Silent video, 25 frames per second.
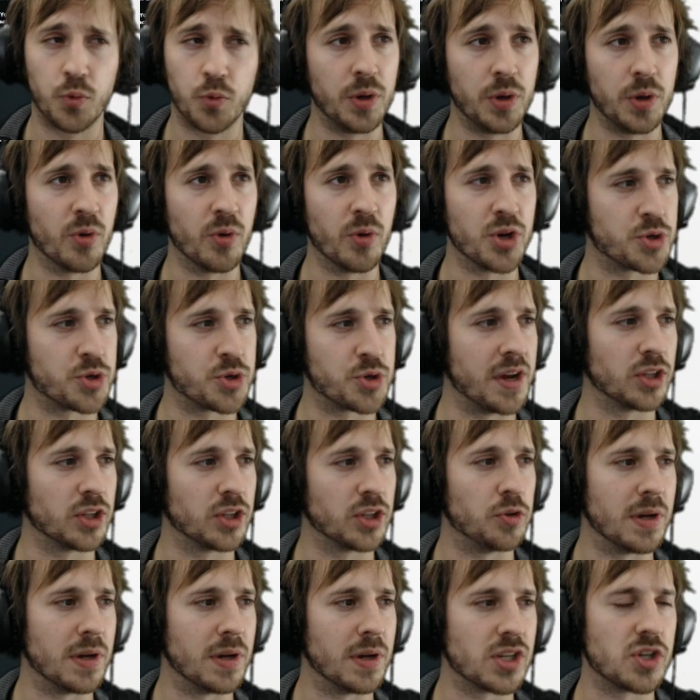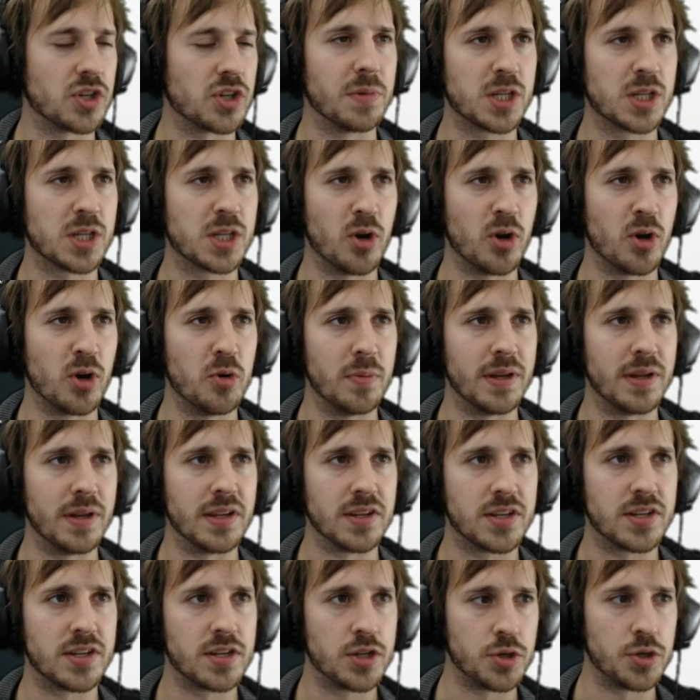we were trying to make some
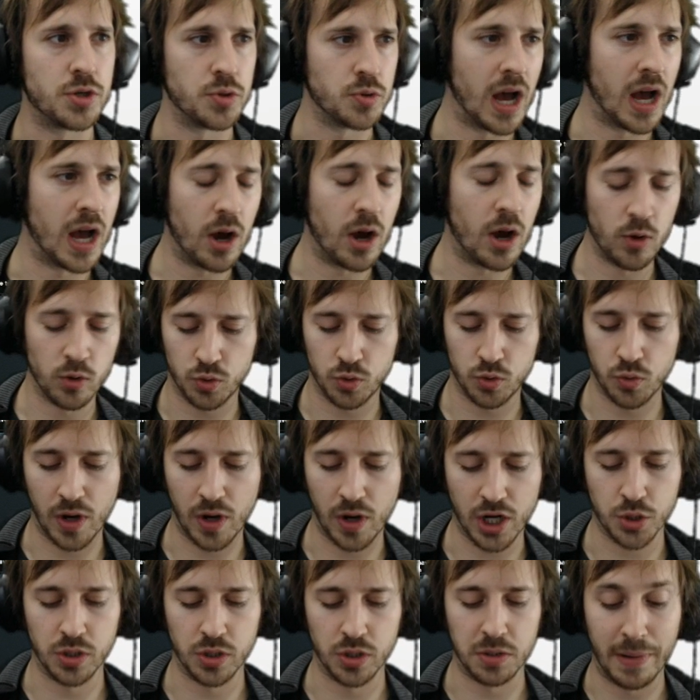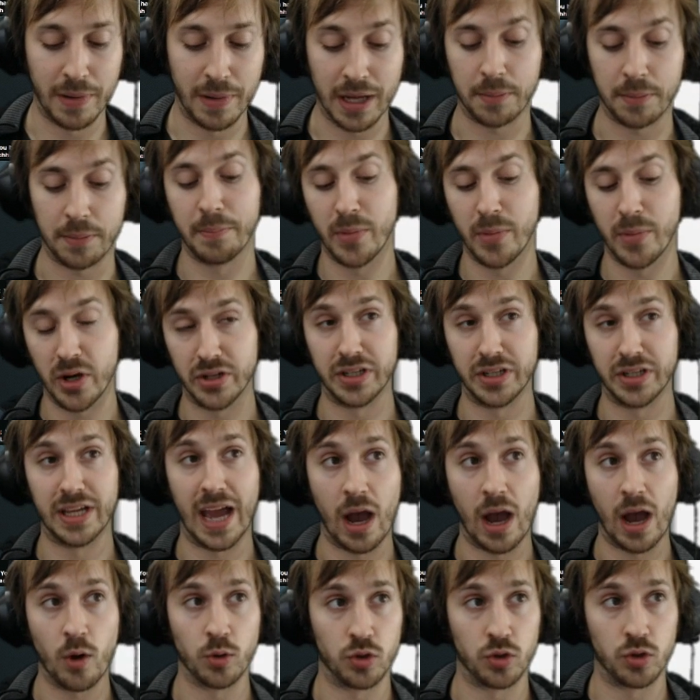experiments to how to actually make money
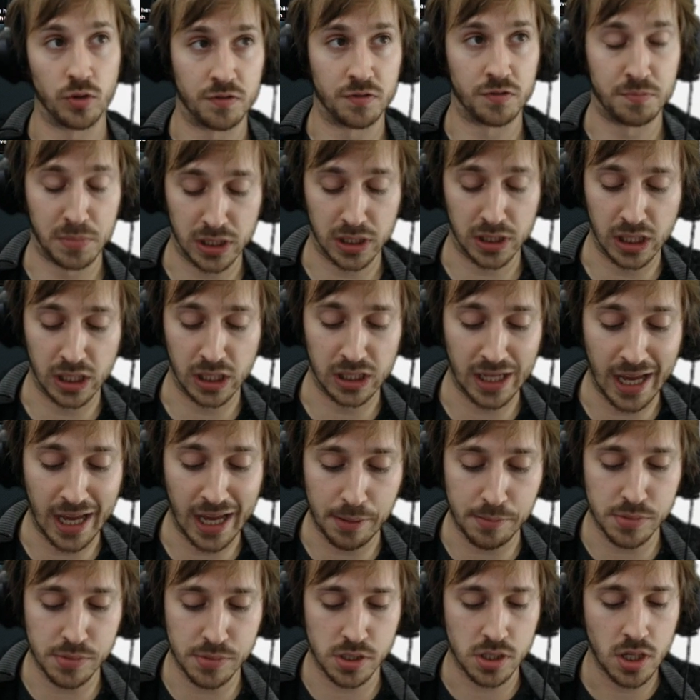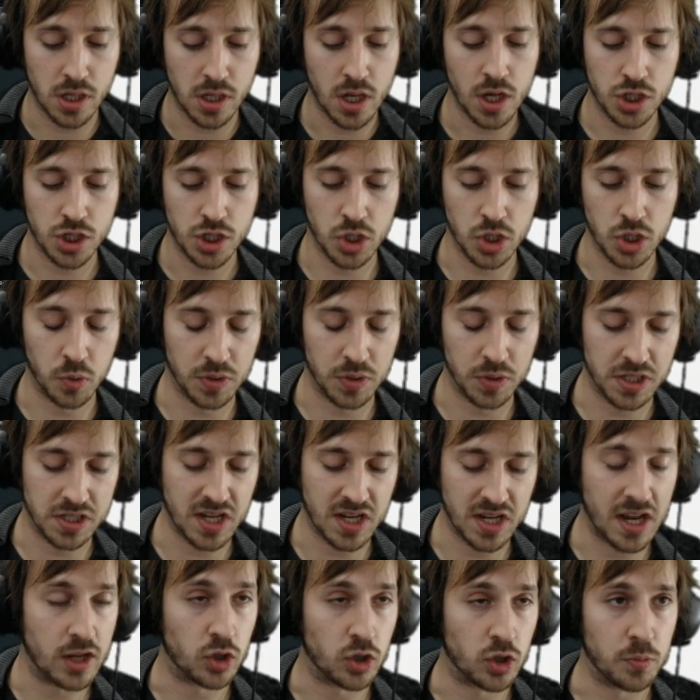out of making games, so we
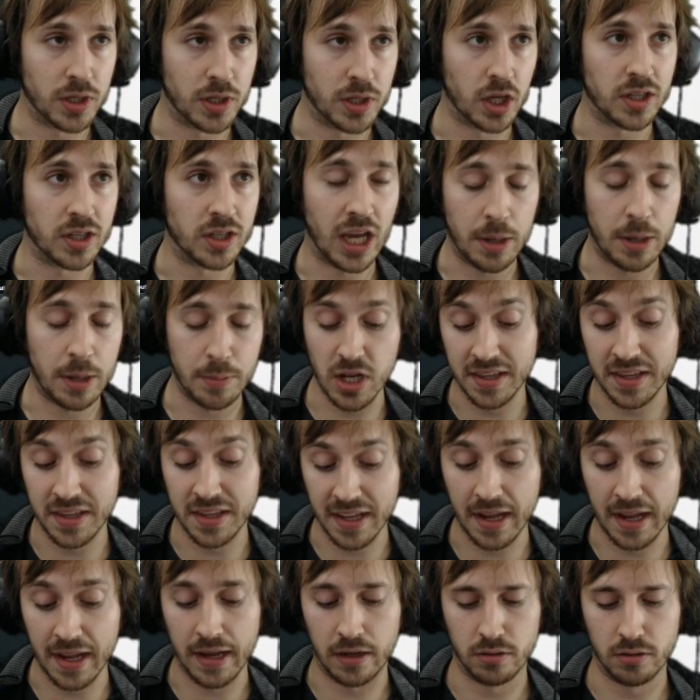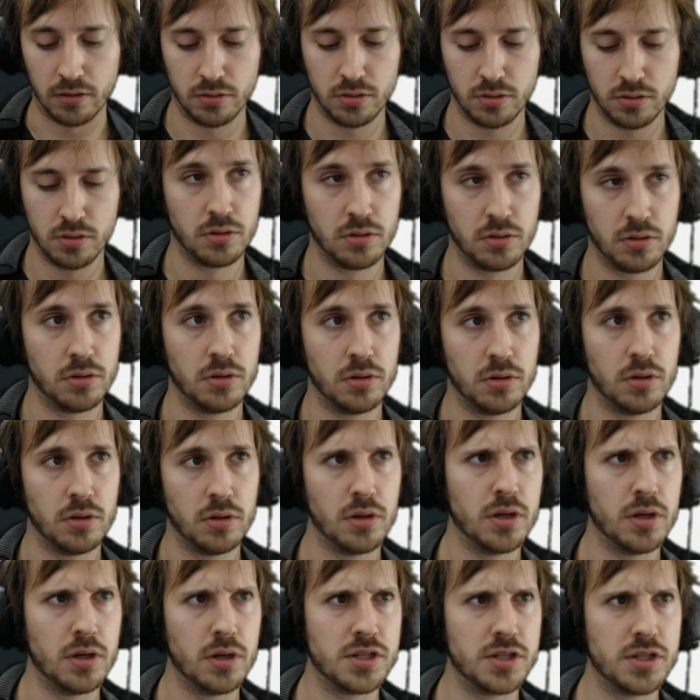decided to make a game in a day.
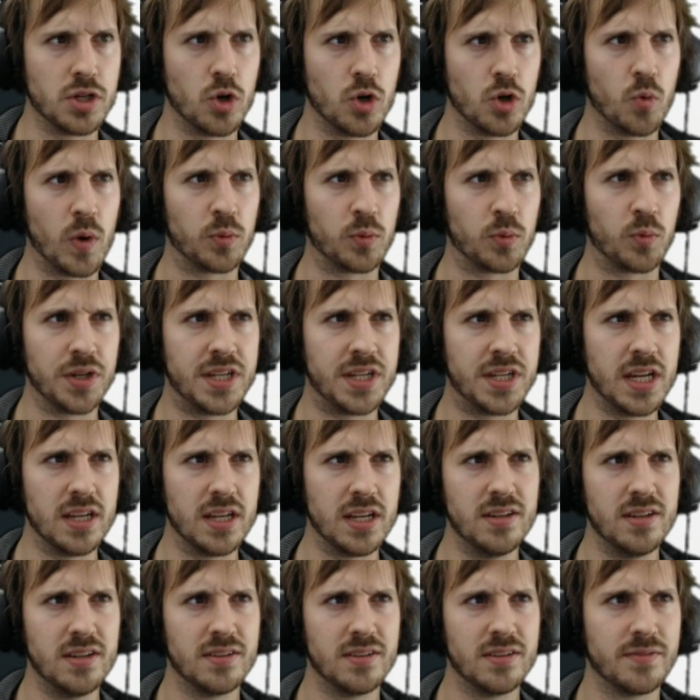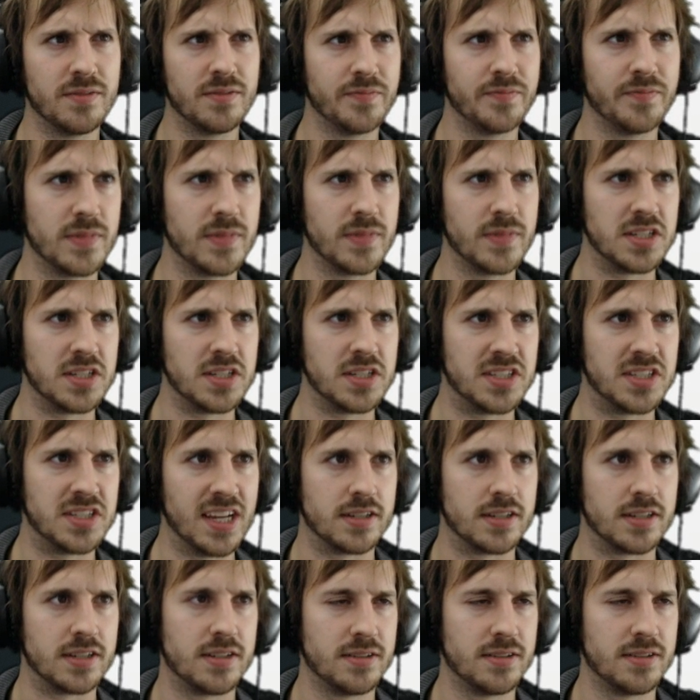So what we did is
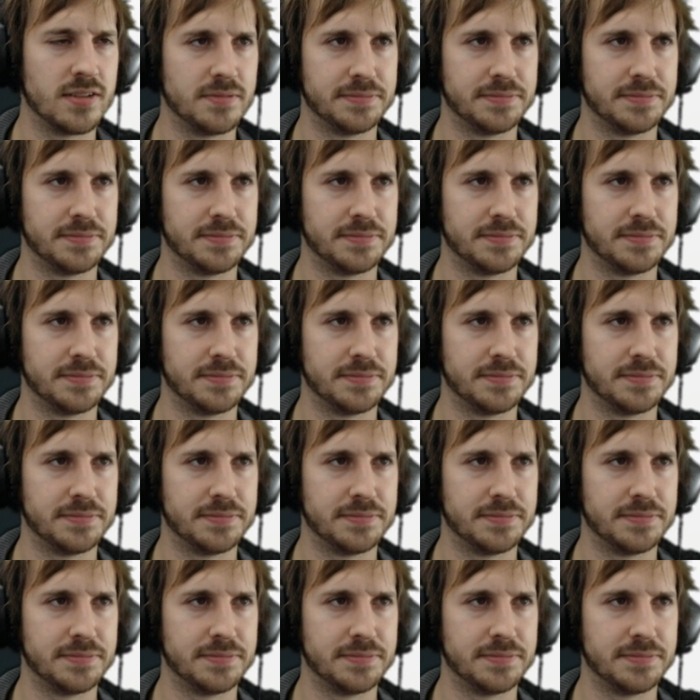this.